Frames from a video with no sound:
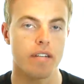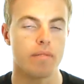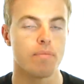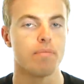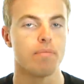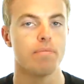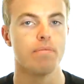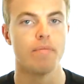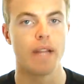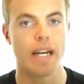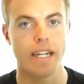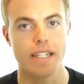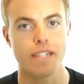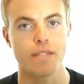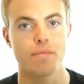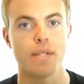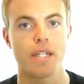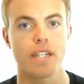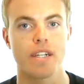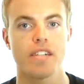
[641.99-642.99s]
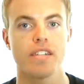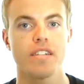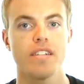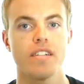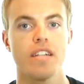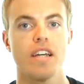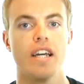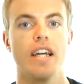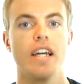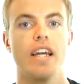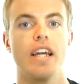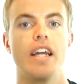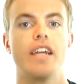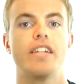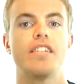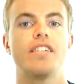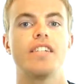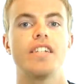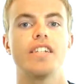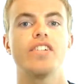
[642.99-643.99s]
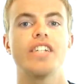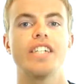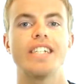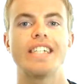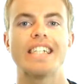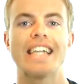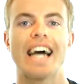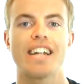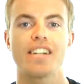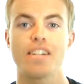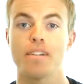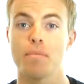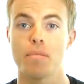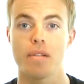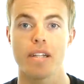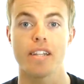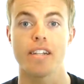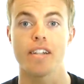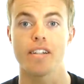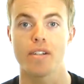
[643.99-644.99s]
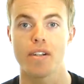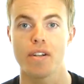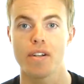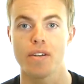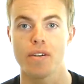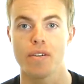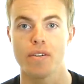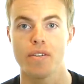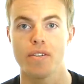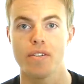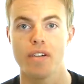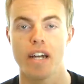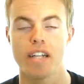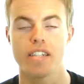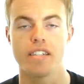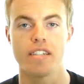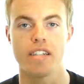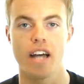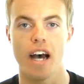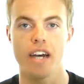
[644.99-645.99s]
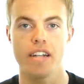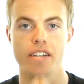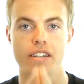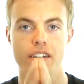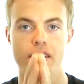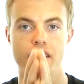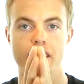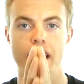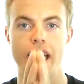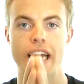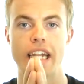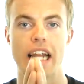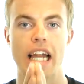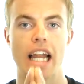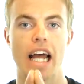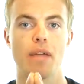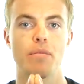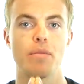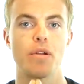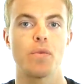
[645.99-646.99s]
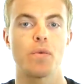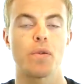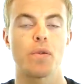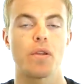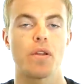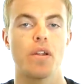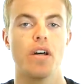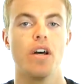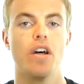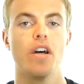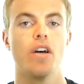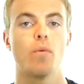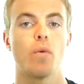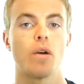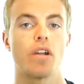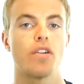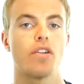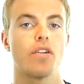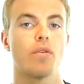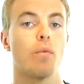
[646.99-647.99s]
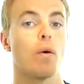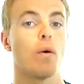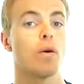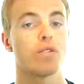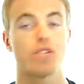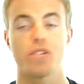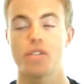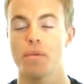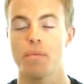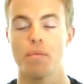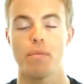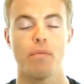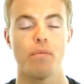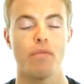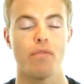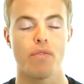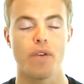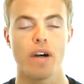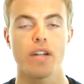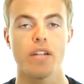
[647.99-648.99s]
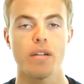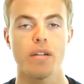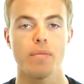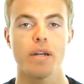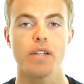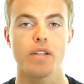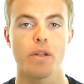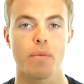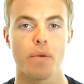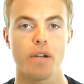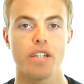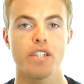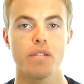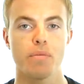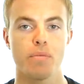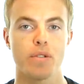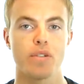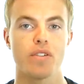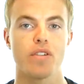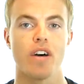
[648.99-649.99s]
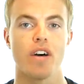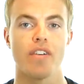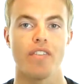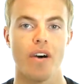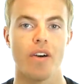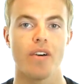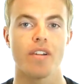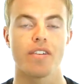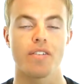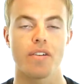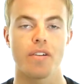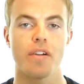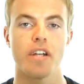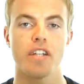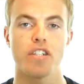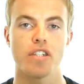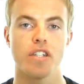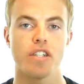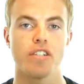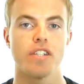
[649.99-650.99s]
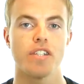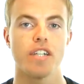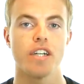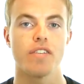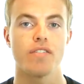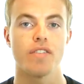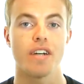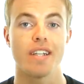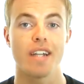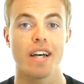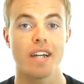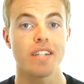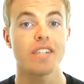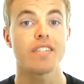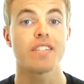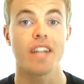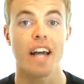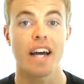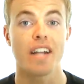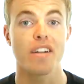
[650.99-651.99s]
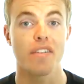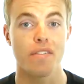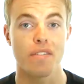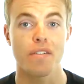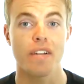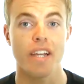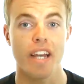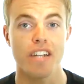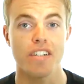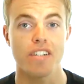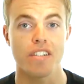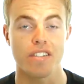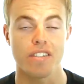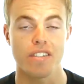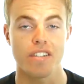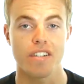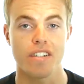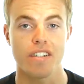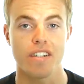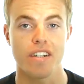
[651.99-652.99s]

That is because it still is not completely true. It's not in alignment with one of the most fundamental principles of all of creation itself, and that is that of free agency.